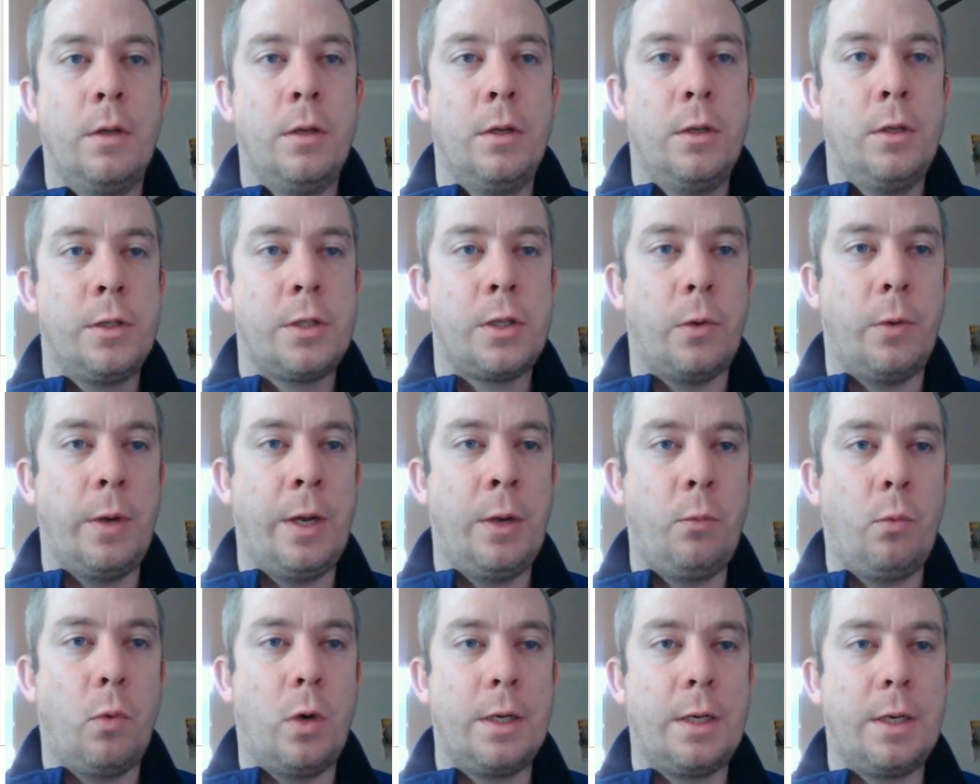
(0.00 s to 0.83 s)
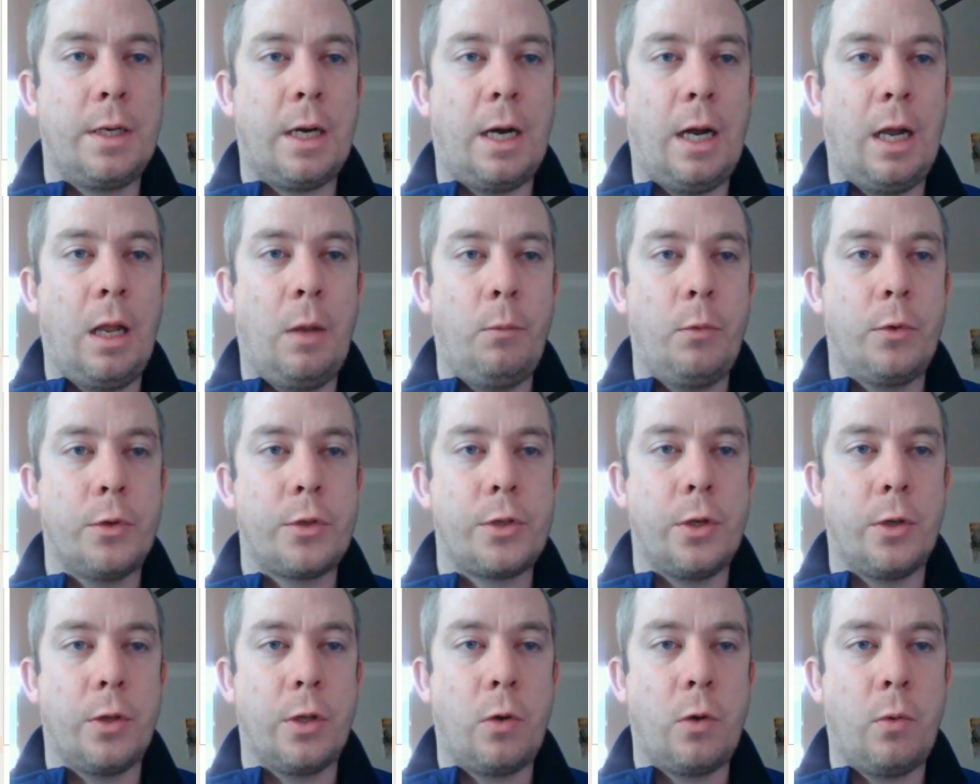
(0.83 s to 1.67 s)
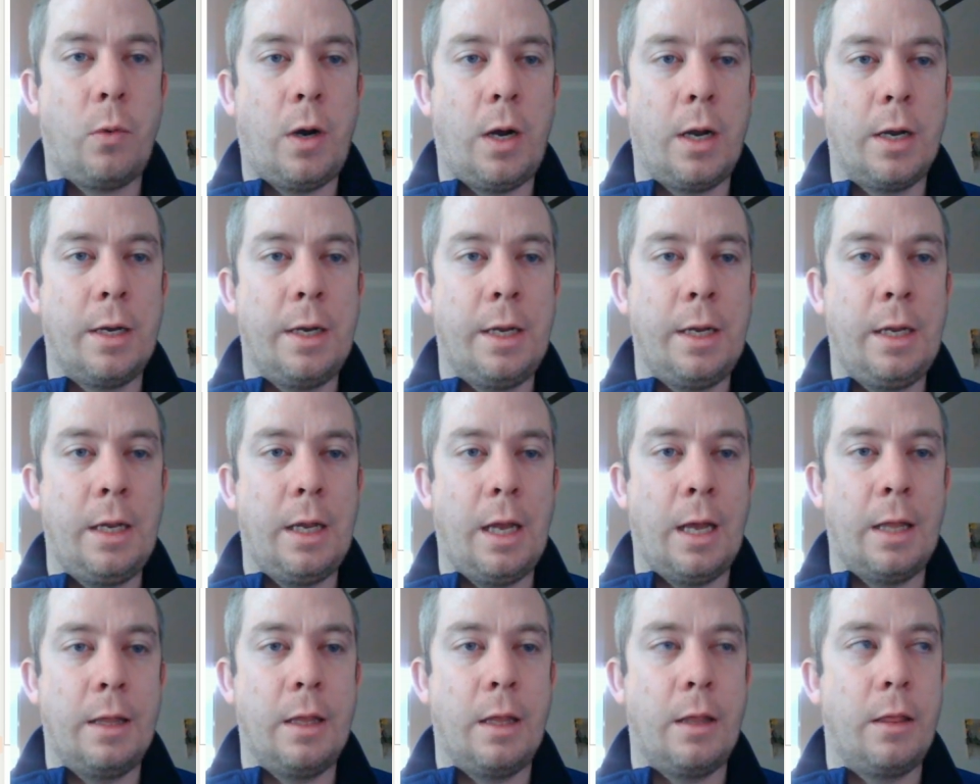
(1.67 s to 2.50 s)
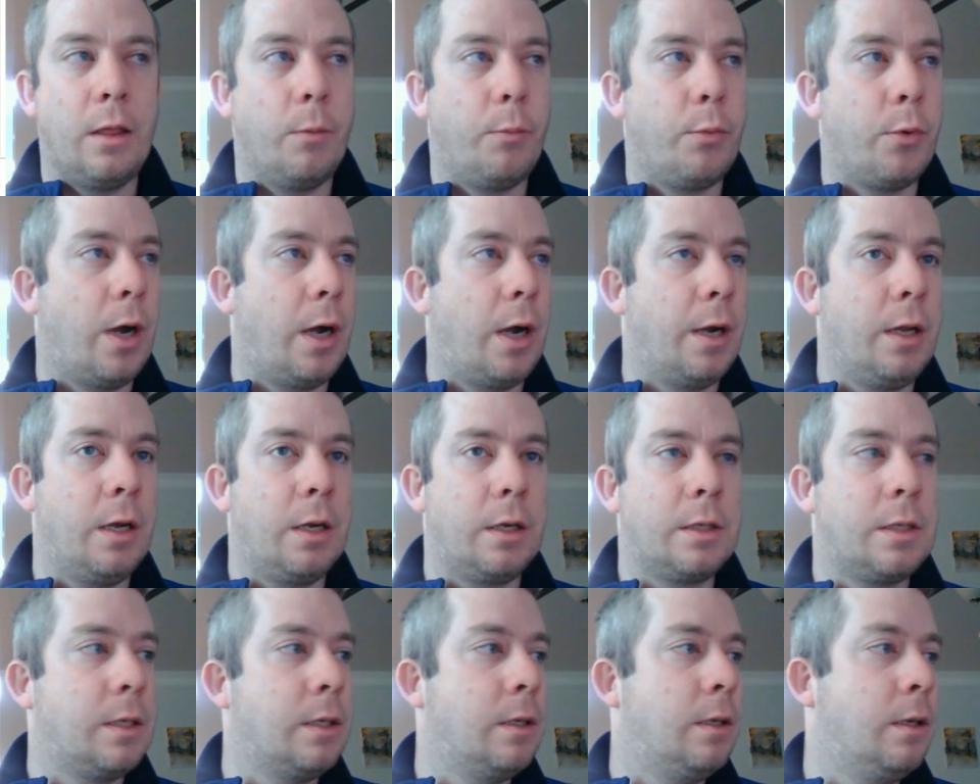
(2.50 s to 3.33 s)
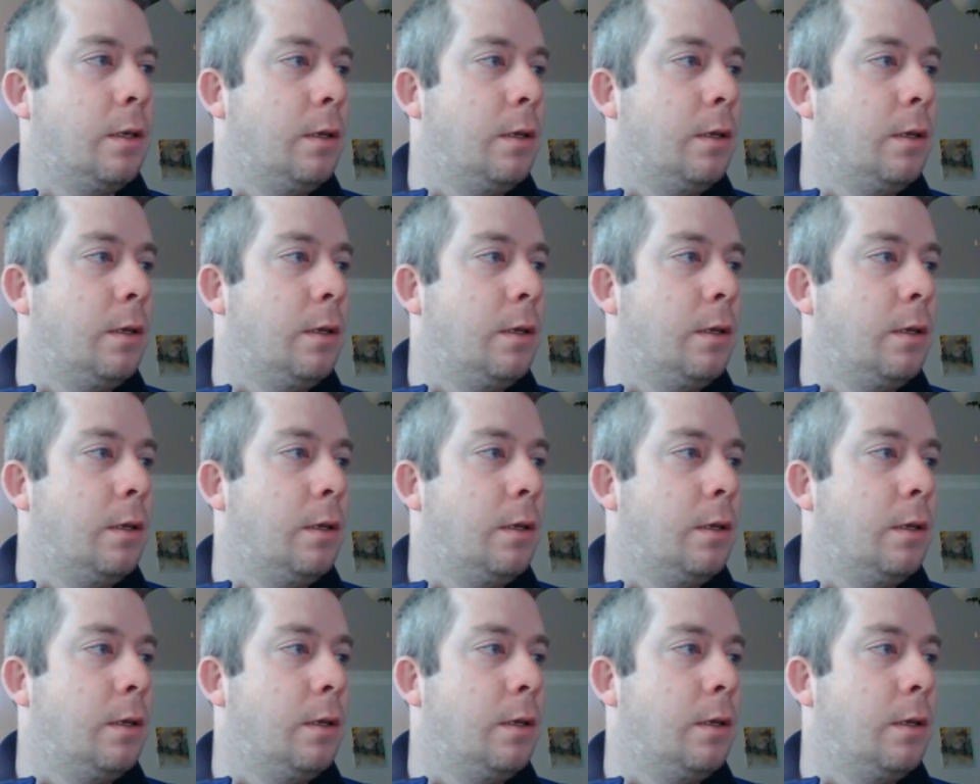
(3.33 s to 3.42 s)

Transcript: So in one column, we'll show the quantity and then the product.